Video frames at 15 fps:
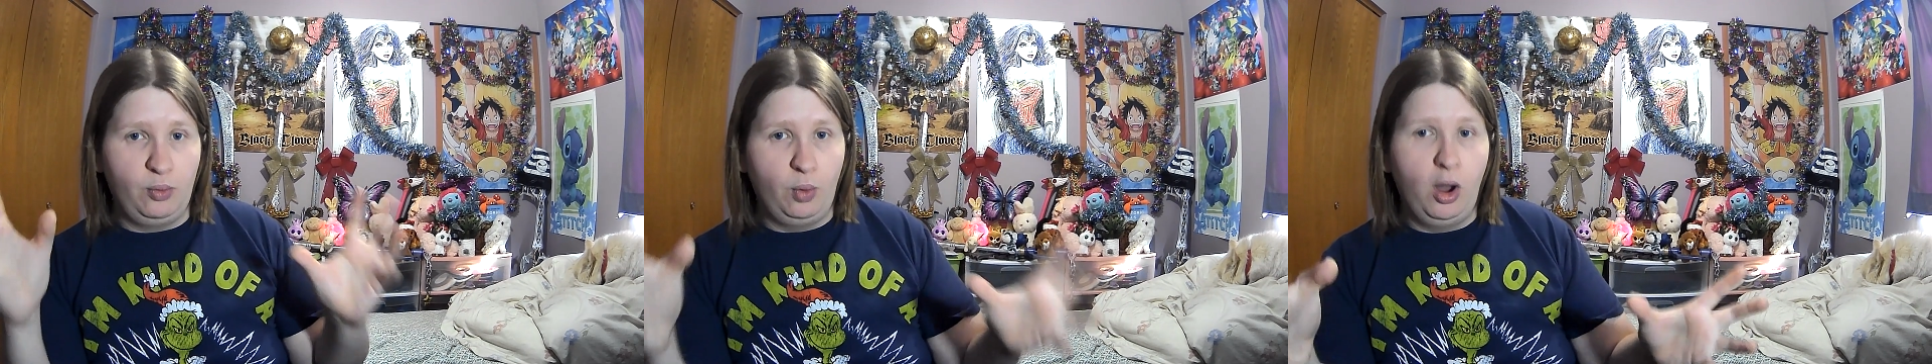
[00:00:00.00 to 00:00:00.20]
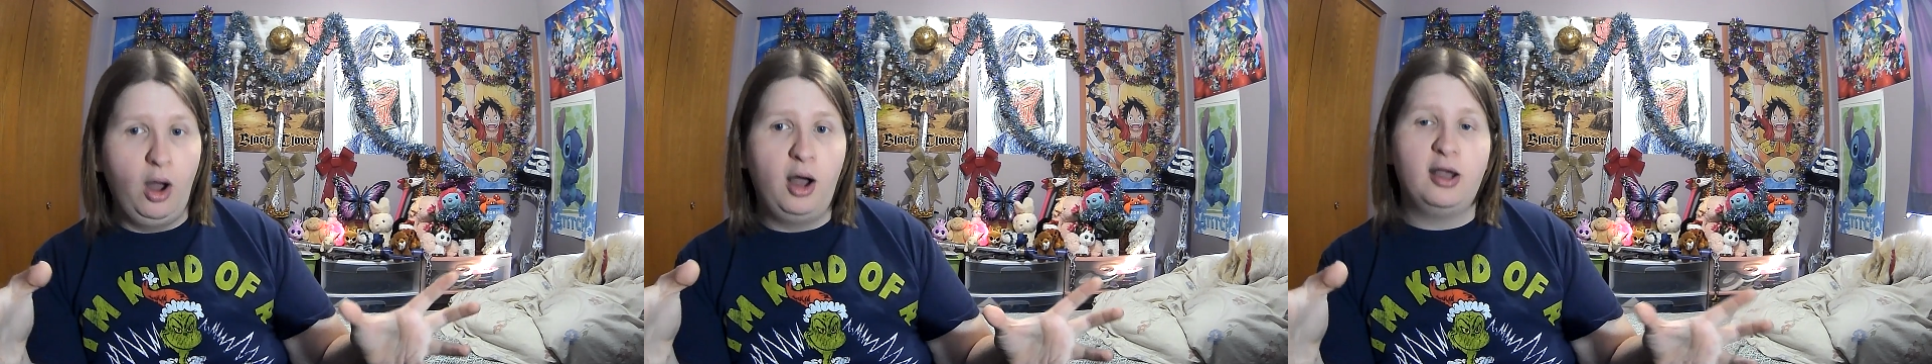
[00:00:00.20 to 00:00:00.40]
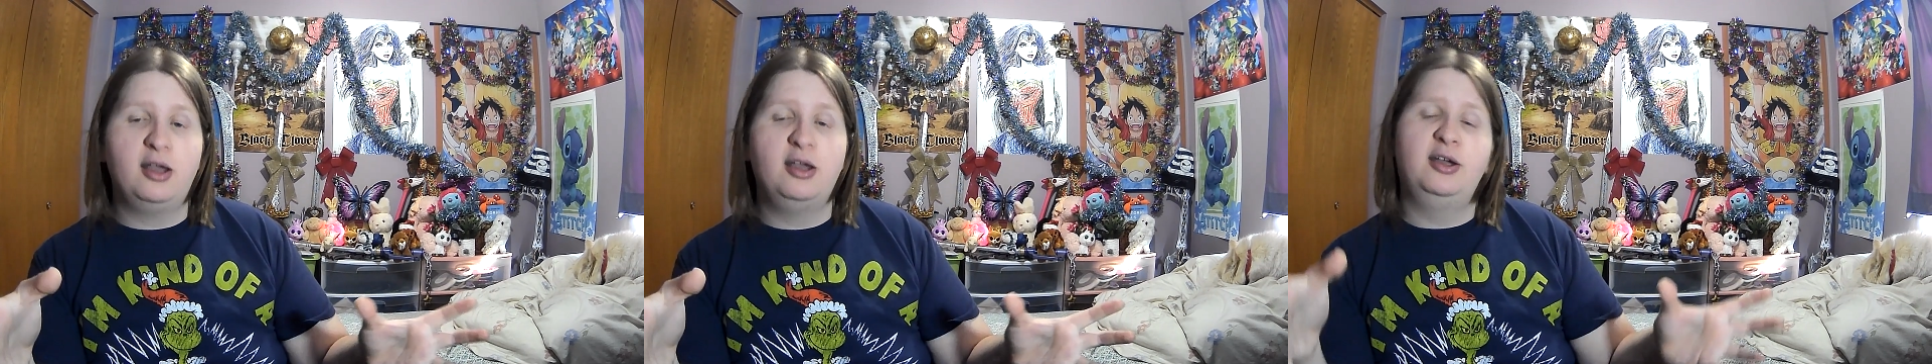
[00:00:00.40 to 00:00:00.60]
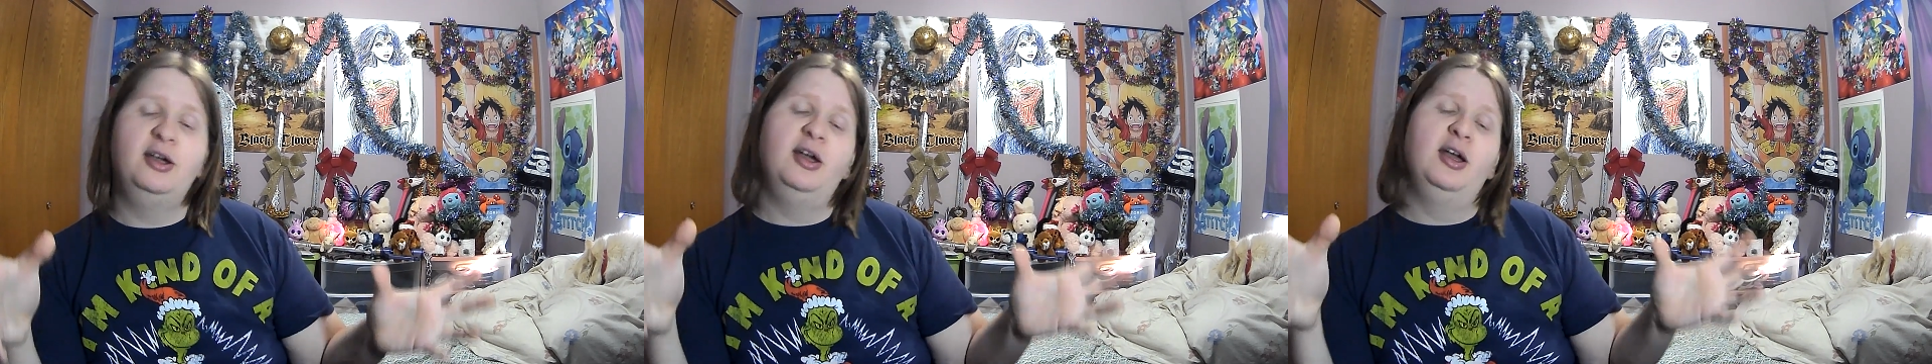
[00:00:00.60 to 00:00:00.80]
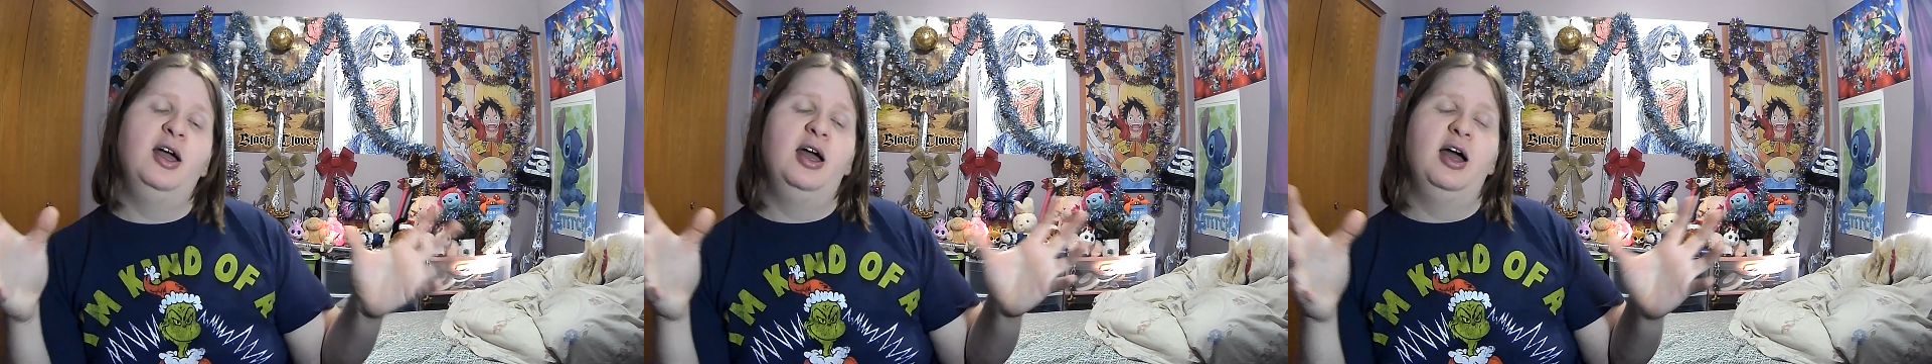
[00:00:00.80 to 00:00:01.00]
walk
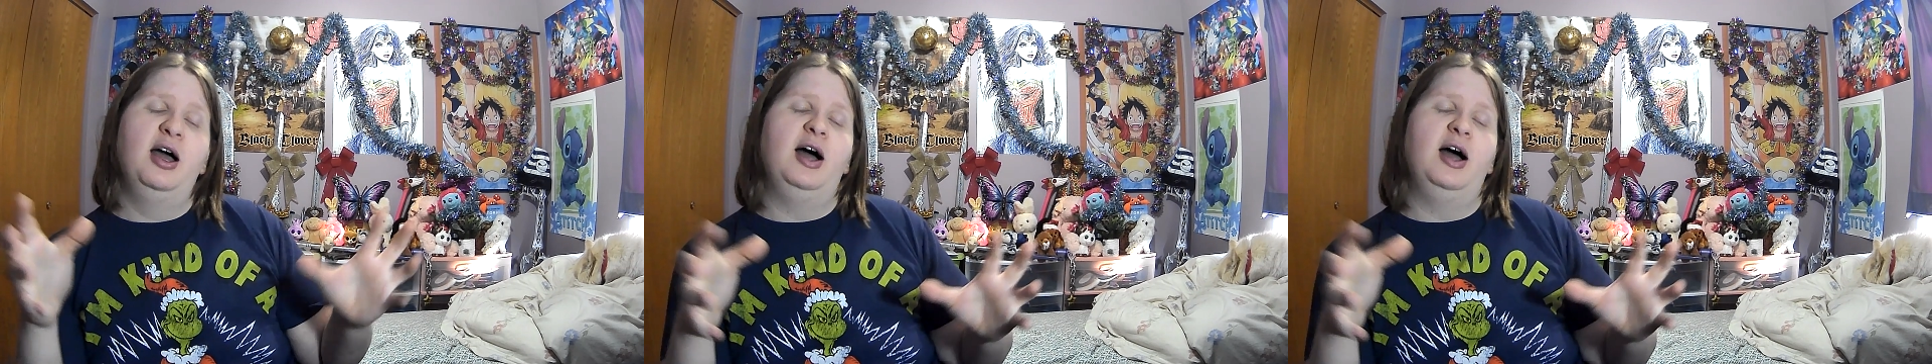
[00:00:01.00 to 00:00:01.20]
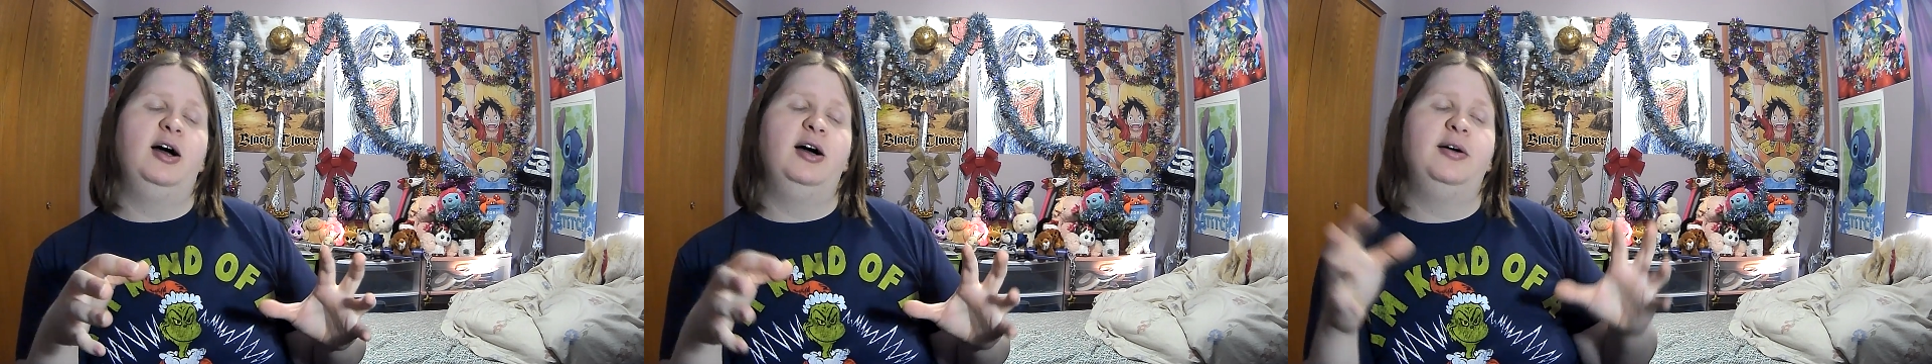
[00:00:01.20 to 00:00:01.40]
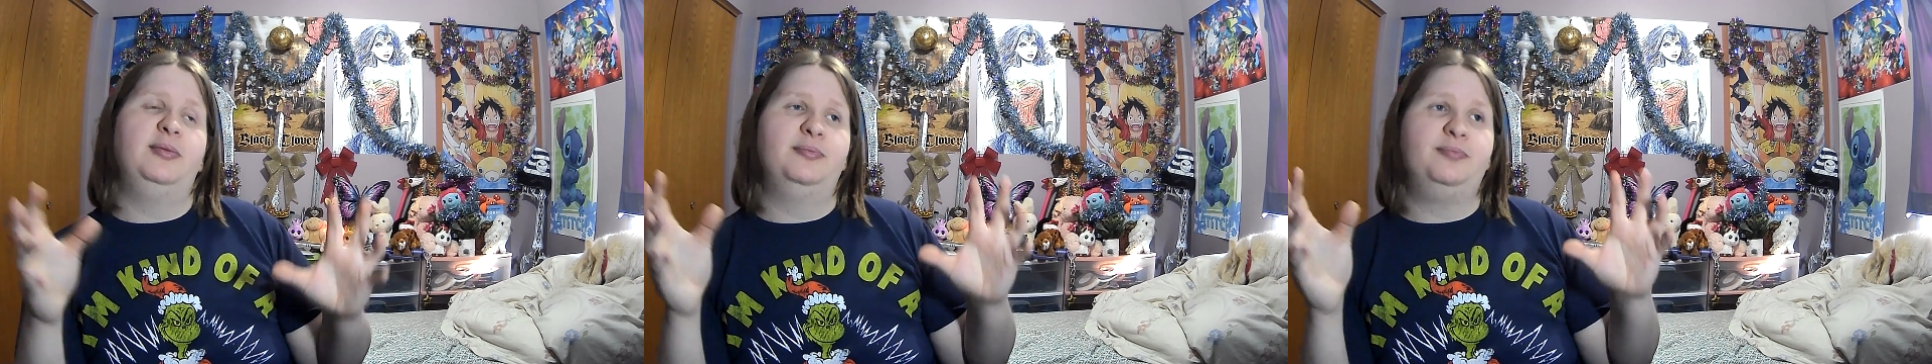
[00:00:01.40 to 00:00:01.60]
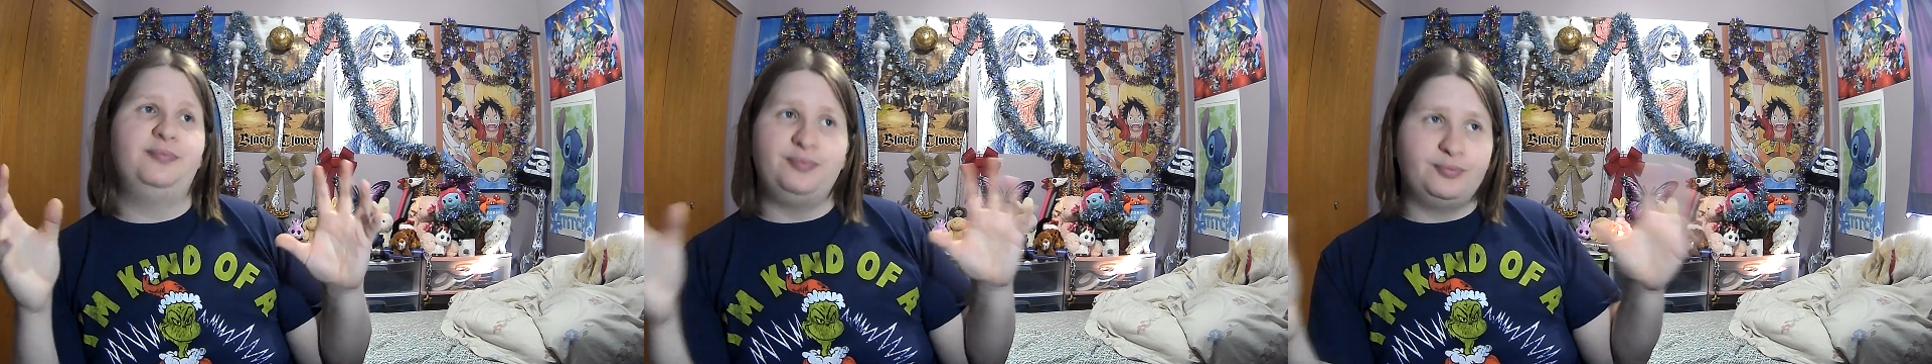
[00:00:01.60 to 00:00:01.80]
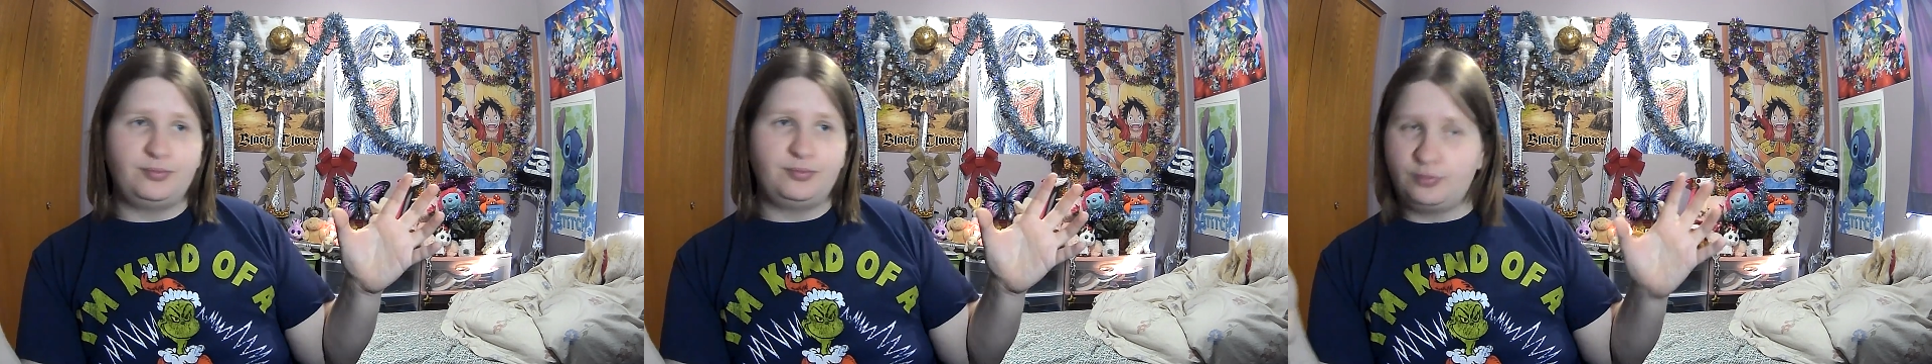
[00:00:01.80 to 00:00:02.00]
um,